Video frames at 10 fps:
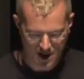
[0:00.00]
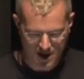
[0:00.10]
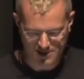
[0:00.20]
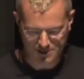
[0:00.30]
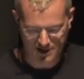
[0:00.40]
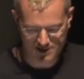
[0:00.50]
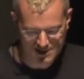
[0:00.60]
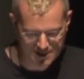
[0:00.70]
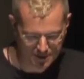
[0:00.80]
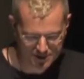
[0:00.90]
And some kids
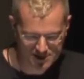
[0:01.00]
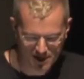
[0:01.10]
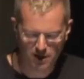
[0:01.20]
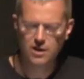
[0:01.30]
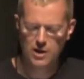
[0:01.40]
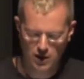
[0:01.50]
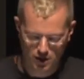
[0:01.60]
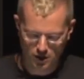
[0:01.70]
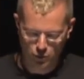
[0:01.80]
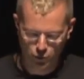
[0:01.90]
came up and said,
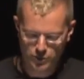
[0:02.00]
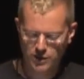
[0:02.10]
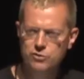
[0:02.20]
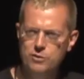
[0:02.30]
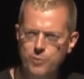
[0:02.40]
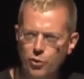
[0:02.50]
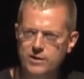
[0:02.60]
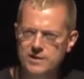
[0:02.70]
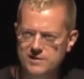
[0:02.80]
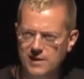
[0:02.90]
we want to do a boat
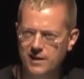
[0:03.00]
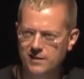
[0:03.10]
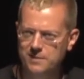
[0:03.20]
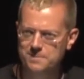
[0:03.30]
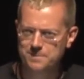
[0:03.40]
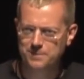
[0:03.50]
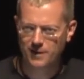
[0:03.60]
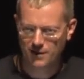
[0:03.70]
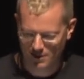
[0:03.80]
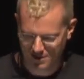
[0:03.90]
instead.
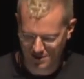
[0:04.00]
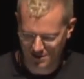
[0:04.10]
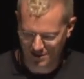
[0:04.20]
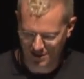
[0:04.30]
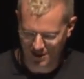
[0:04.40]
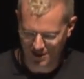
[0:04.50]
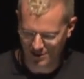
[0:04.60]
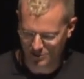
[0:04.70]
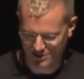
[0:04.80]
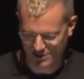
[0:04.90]
And I
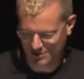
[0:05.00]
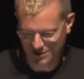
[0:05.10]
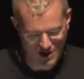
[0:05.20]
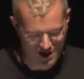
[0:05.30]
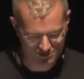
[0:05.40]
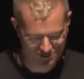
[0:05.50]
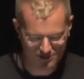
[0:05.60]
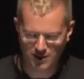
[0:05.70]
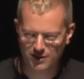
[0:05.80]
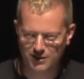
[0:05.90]
was like, all right,
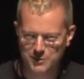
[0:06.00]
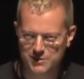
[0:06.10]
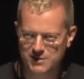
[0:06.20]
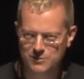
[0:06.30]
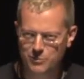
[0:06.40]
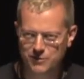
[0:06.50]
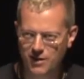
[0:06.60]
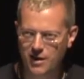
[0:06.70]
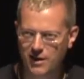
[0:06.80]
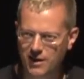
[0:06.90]
let me see what we've
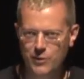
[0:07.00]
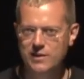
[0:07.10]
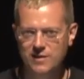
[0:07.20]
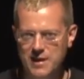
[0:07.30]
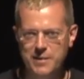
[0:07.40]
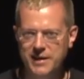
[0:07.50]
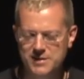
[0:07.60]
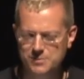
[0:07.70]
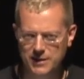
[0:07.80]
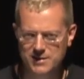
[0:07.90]
got. And I went to their
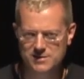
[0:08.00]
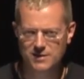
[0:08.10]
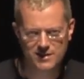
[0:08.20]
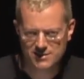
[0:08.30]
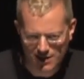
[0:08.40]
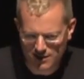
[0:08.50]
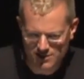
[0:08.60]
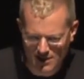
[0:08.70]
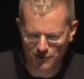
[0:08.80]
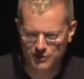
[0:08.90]
makerspace and I started
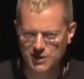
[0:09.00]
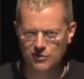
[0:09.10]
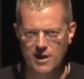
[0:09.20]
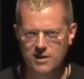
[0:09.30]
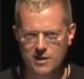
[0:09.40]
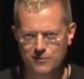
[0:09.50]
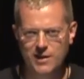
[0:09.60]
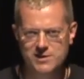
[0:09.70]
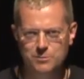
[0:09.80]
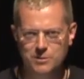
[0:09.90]
scavenging around and I
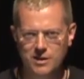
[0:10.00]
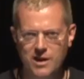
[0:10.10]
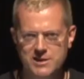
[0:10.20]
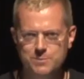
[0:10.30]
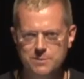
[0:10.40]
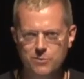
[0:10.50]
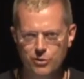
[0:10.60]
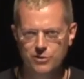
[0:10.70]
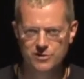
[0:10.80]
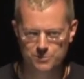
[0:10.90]
found some little high-speed
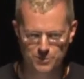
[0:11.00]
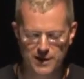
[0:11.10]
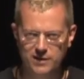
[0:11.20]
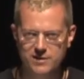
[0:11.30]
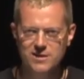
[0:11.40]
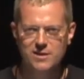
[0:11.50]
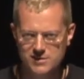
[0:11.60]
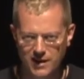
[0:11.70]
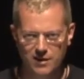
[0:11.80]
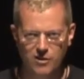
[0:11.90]
motors and propellers and I was
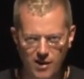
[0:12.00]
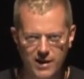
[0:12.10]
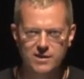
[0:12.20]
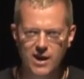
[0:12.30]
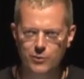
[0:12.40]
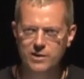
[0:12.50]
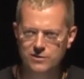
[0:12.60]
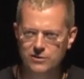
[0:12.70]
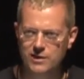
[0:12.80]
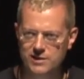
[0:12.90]
like, all right, yeah, we can
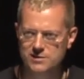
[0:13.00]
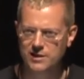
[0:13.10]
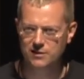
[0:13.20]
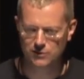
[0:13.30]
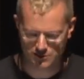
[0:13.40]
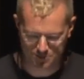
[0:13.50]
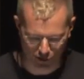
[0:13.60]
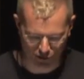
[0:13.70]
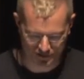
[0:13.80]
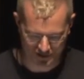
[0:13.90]
do this, like do some
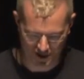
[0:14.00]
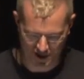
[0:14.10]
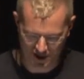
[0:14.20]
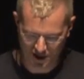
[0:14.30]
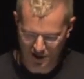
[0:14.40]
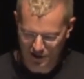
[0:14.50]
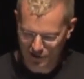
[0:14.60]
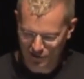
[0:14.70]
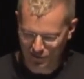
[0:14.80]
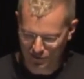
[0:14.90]
boats.
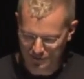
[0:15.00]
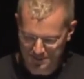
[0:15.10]
So